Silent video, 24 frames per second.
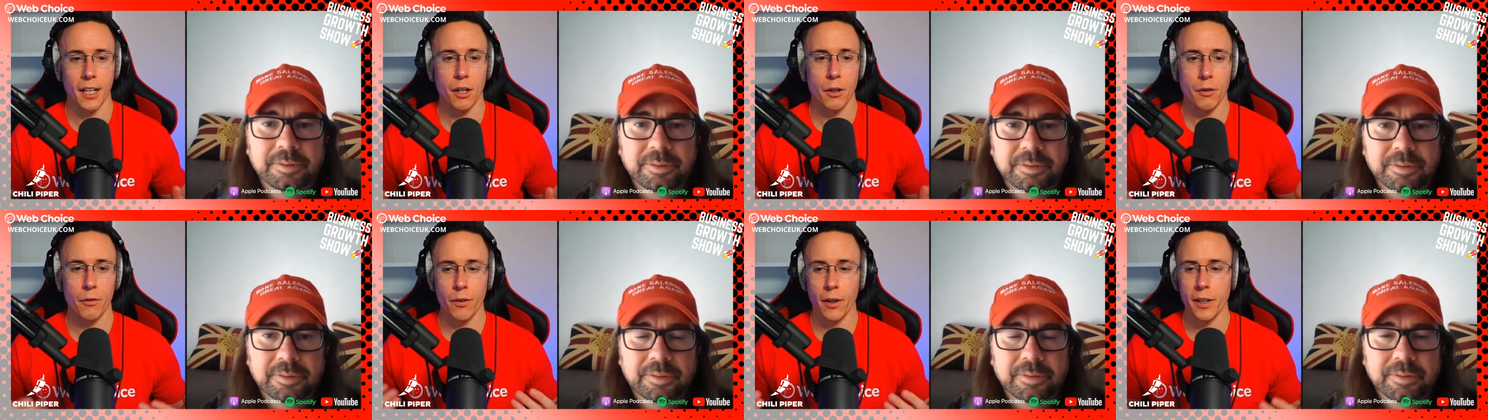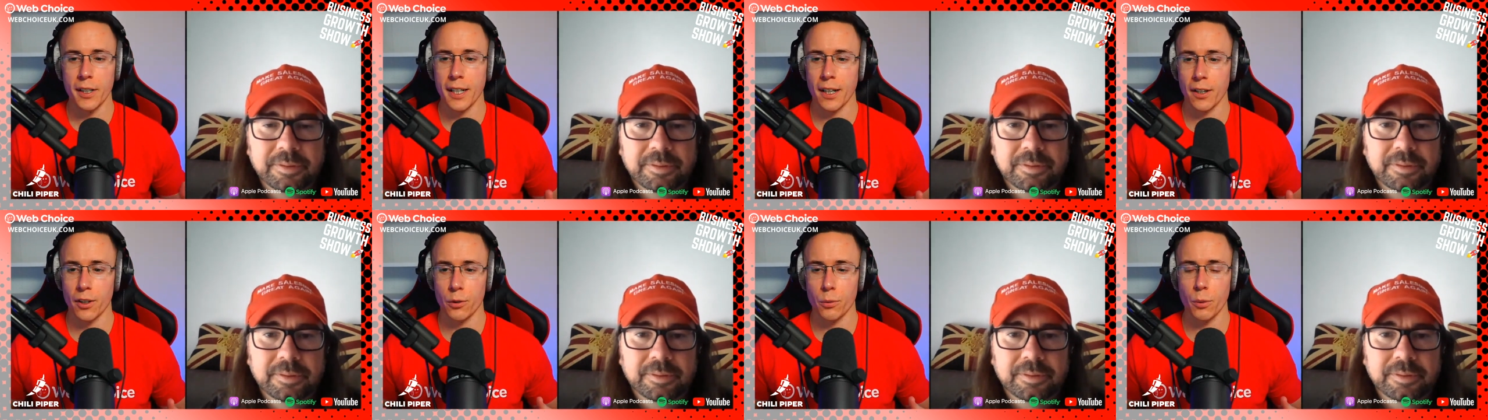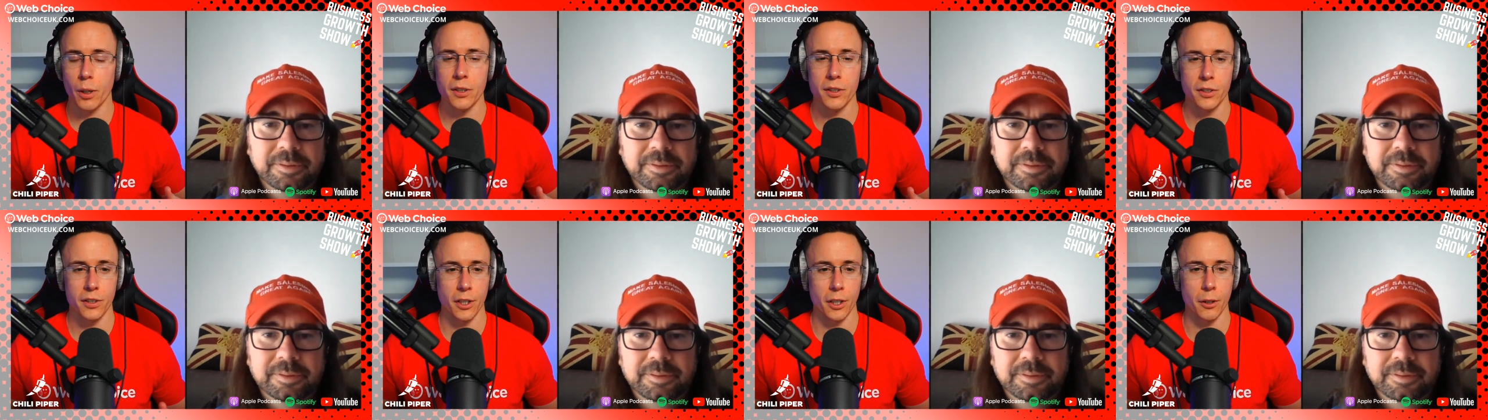Speaker 1: find out the
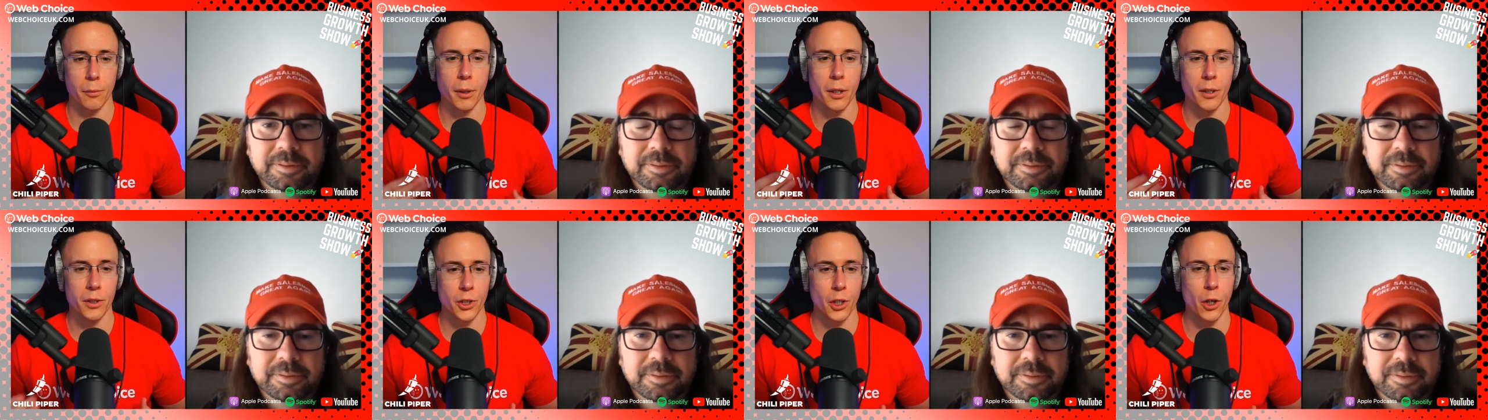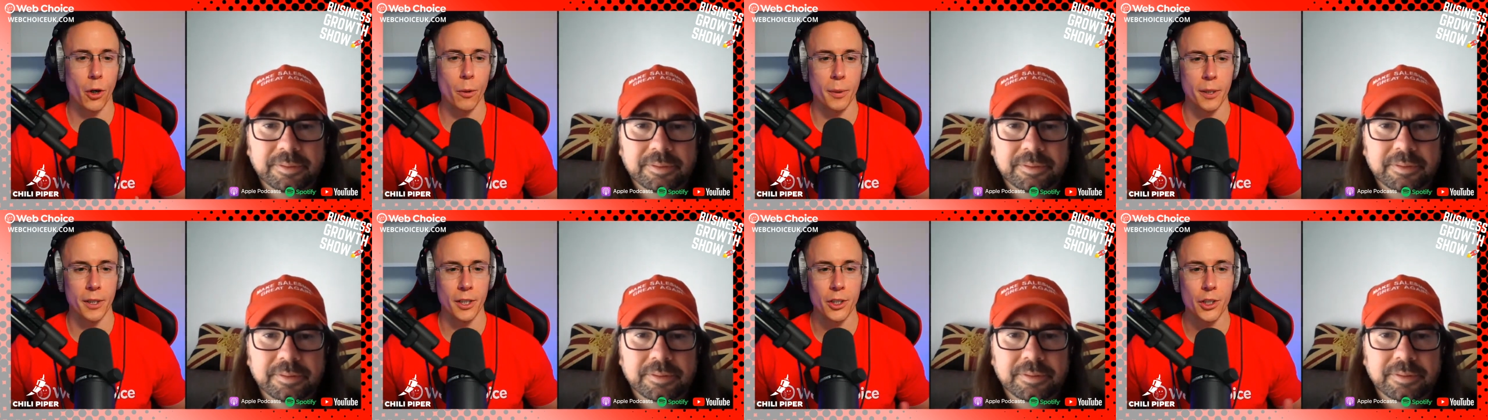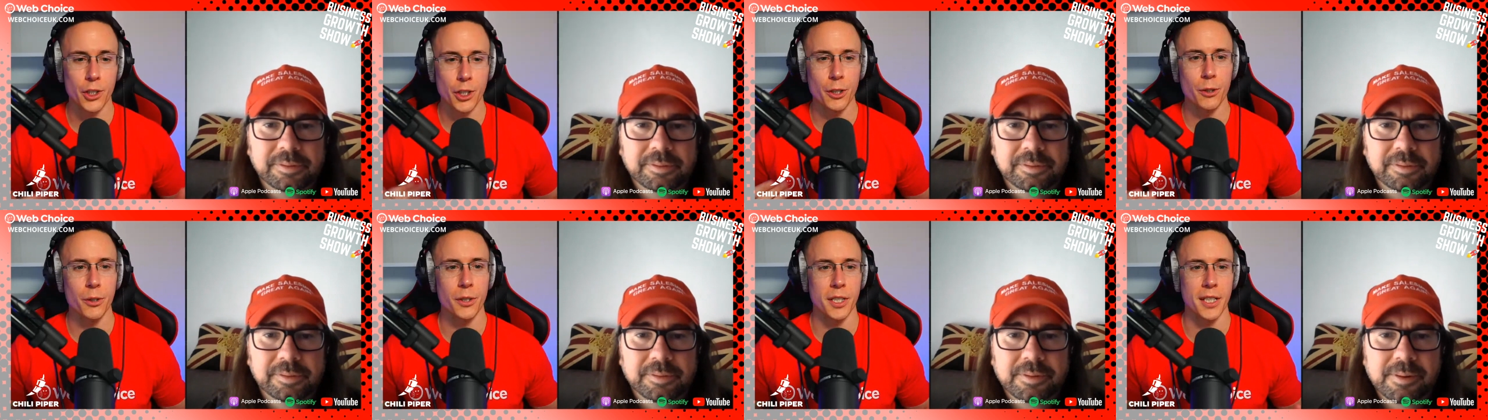ones that are the most common, the
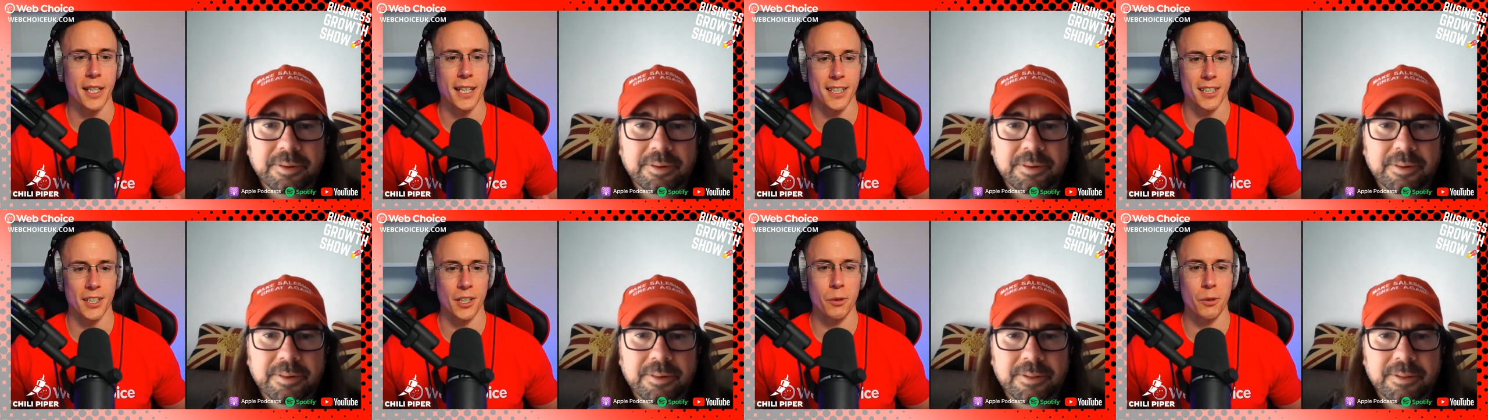juiciest,